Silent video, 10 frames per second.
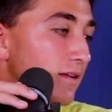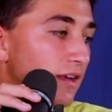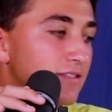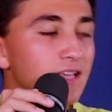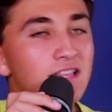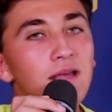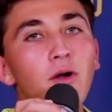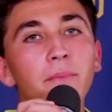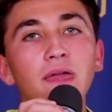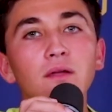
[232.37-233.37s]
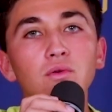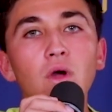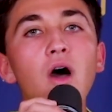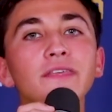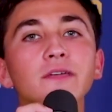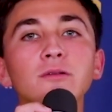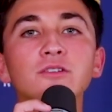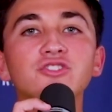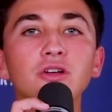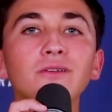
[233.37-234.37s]
Next thing in MLB, Ronald
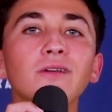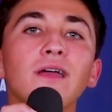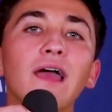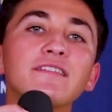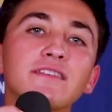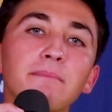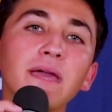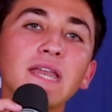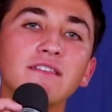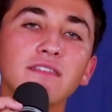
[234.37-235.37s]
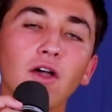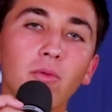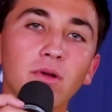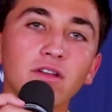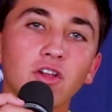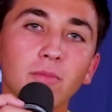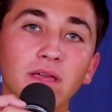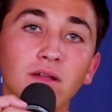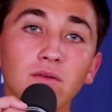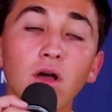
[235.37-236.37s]
Acuna Jr. has committed to the Home Run
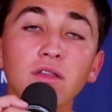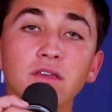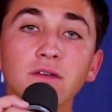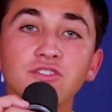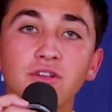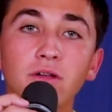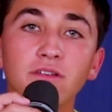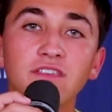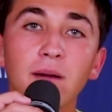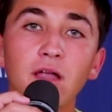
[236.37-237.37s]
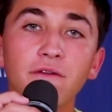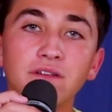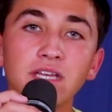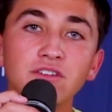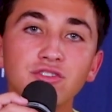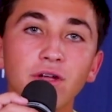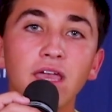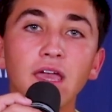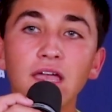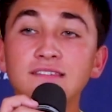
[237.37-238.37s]
Derby. Ronald Acuna Jr. is coming off an
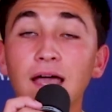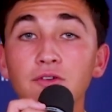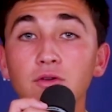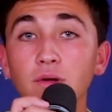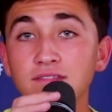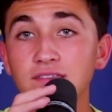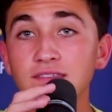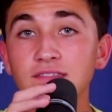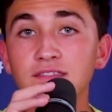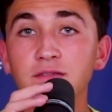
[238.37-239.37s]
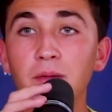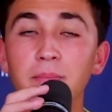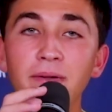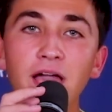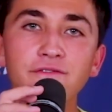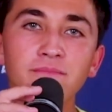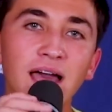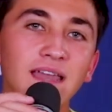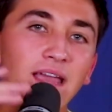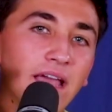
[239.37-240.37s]
injury. He's having a great season since coming back from
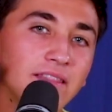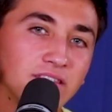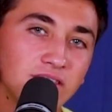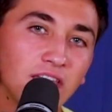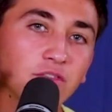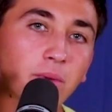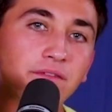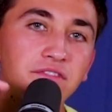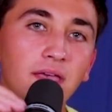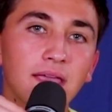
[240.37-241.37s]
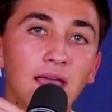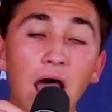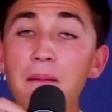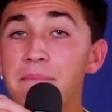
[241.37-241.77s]
that, and this is his way of saying, I'm